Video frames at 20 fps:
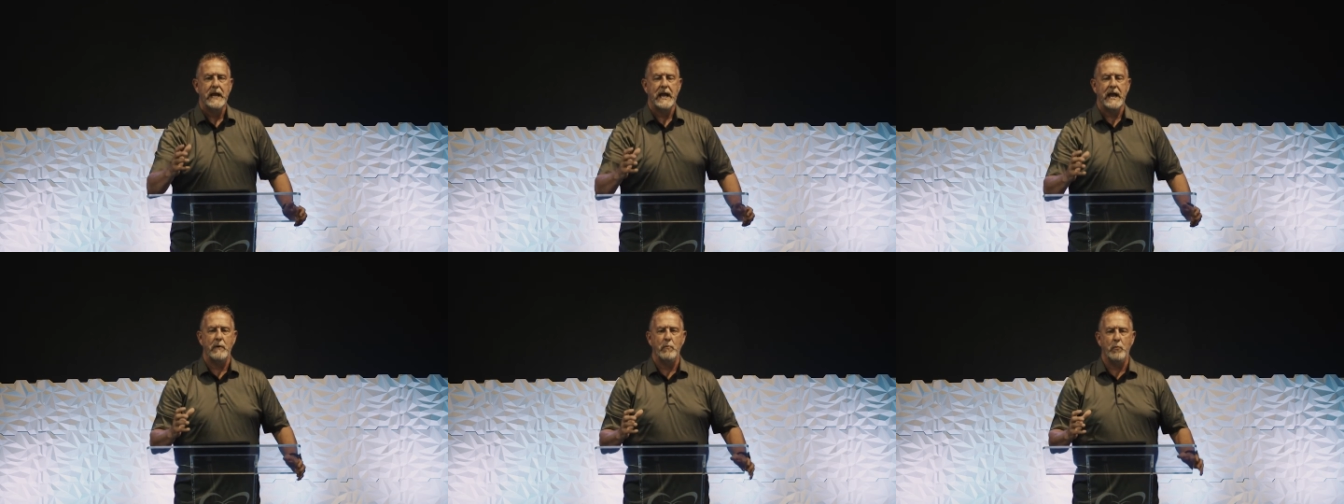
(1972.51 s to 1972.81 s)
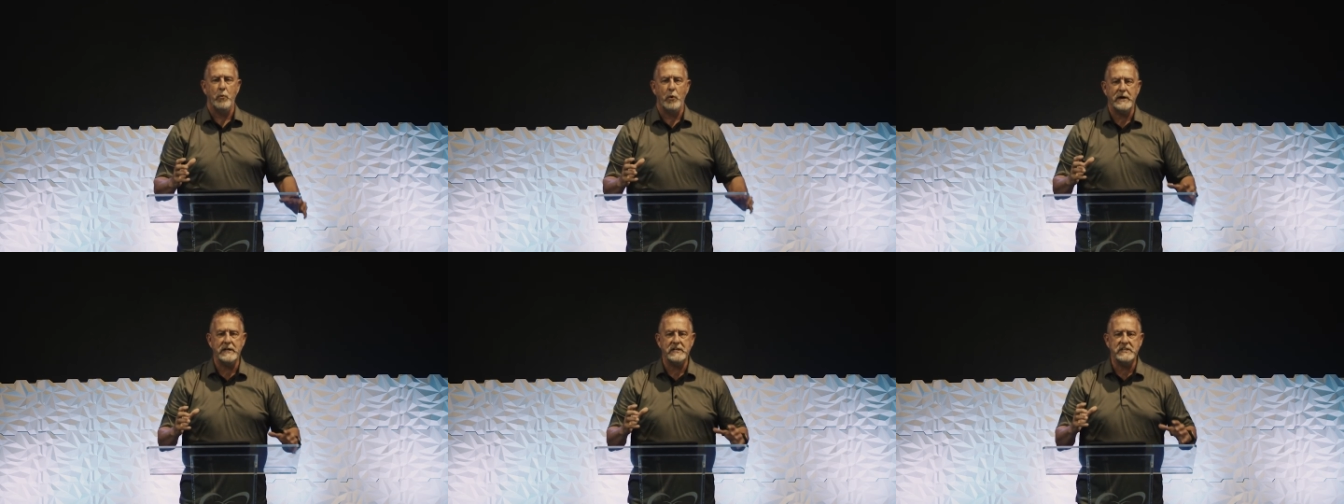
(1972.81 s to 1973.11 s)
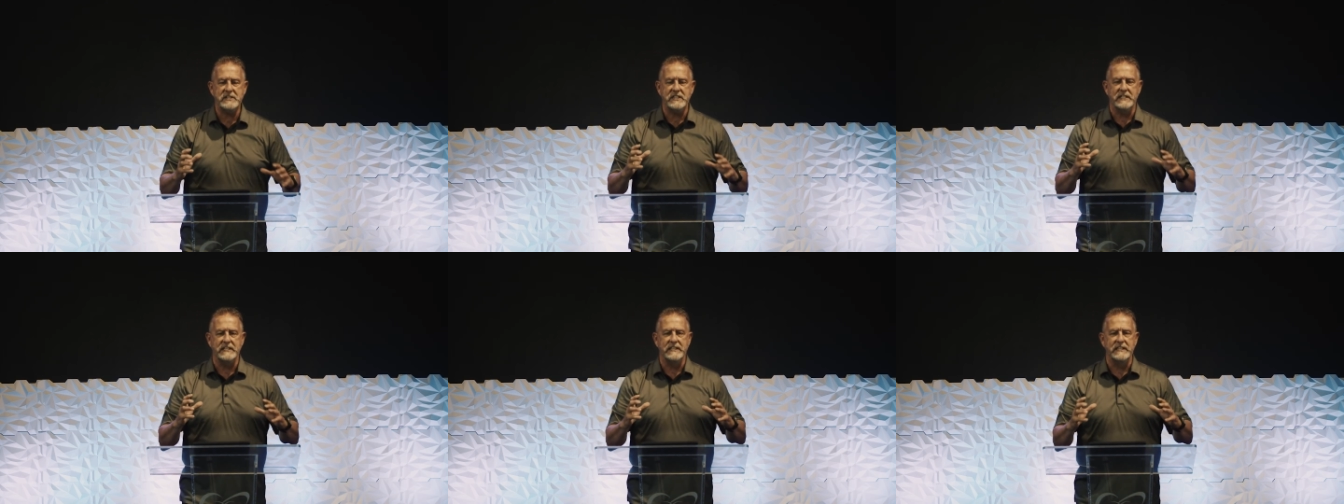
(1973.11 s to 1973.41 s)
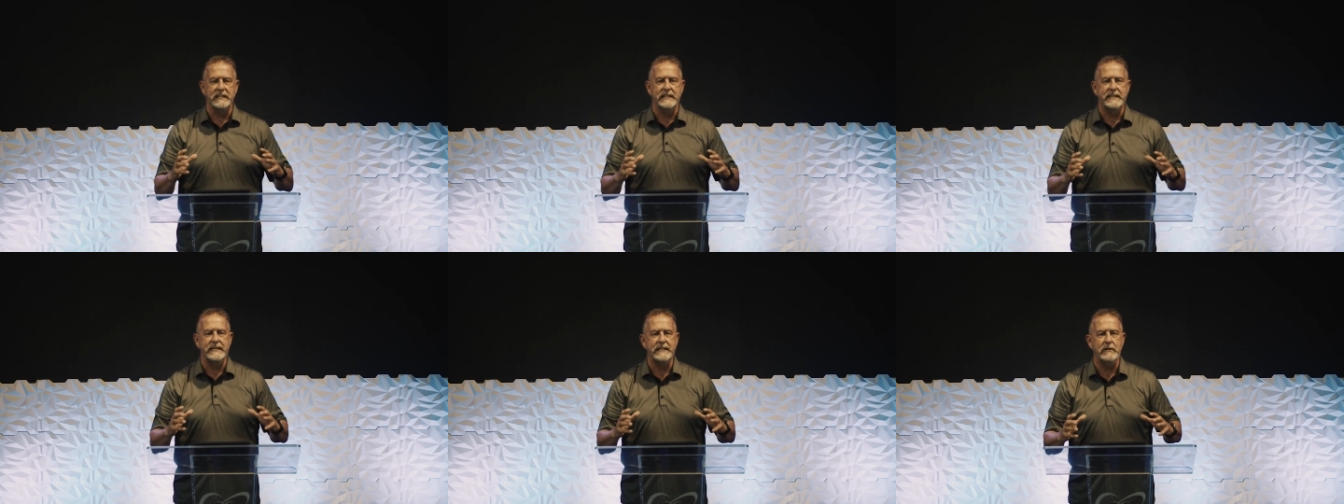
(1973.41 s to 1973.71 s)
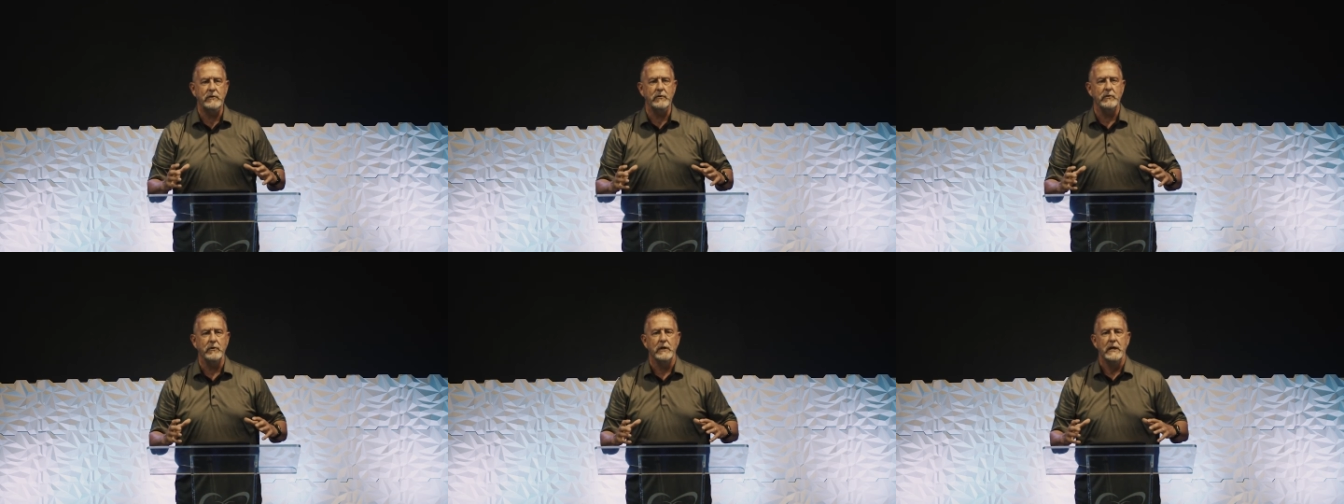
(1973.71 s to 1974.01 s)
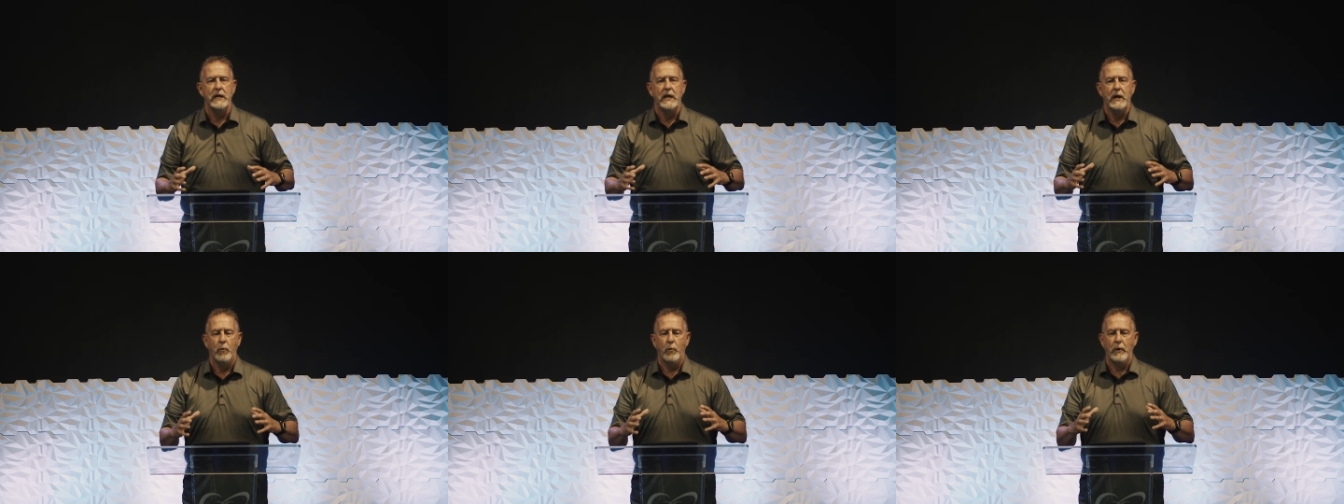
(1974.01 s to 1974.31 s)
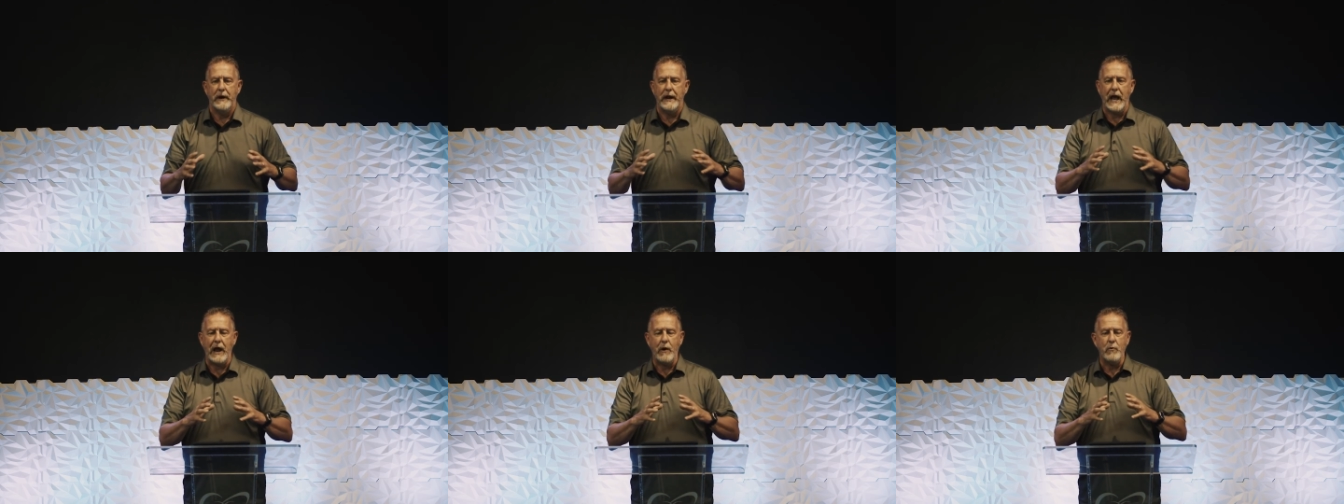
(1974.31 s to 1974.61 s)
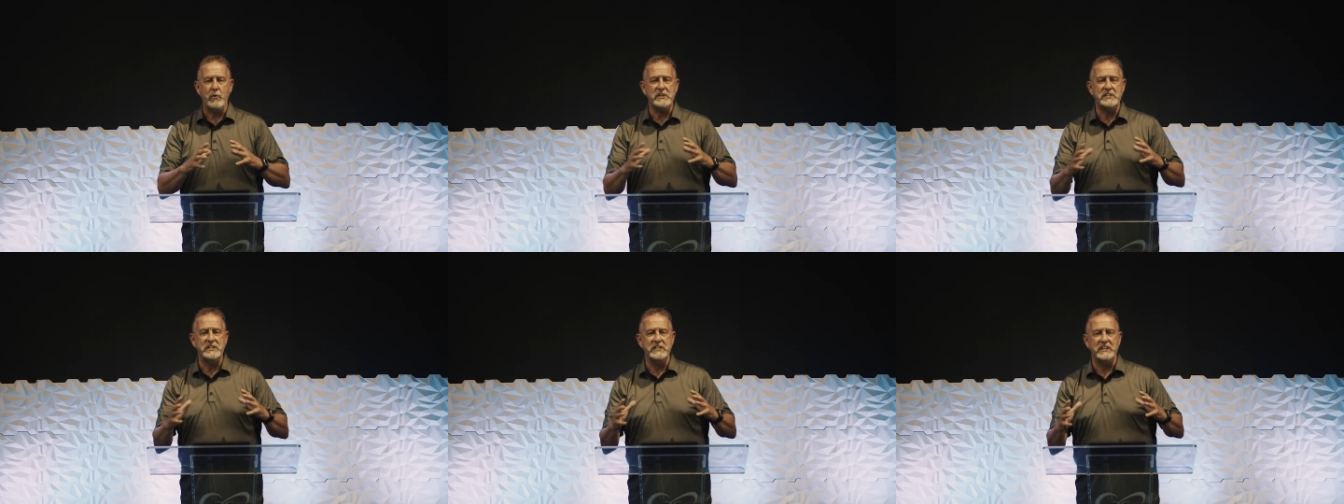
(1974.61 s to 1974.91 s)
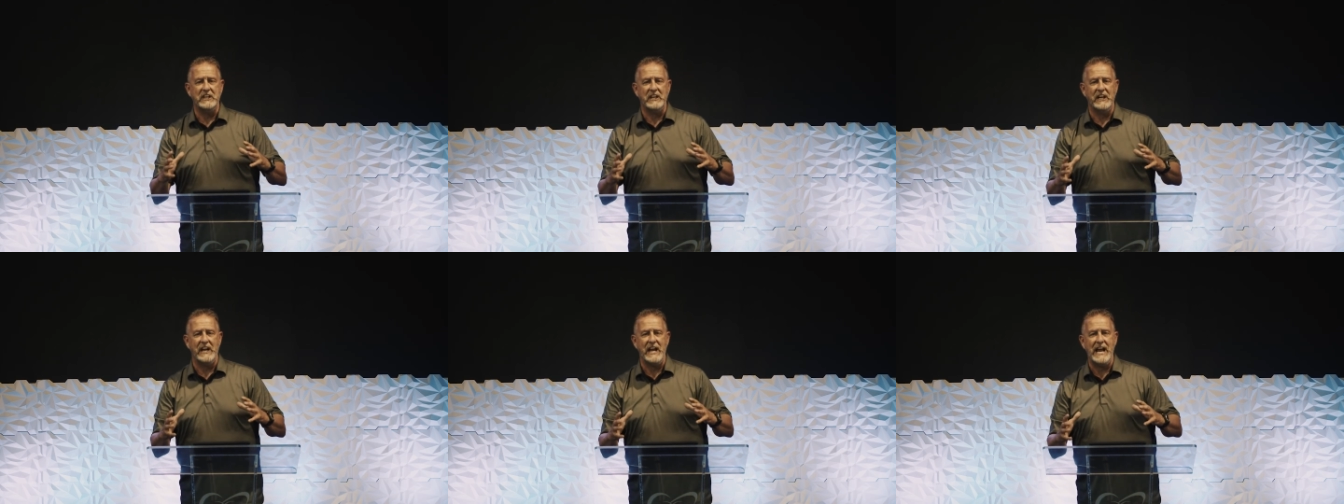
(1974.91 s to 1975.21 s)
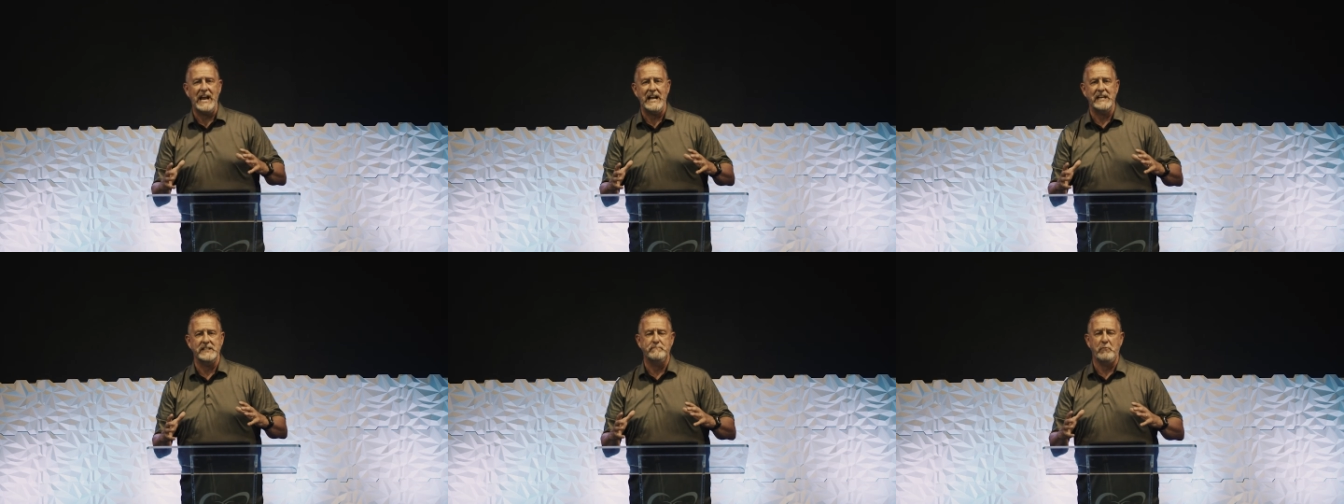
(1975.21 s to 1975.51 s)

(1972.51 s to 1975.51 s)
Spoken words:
And what is a leaner? When I was in class,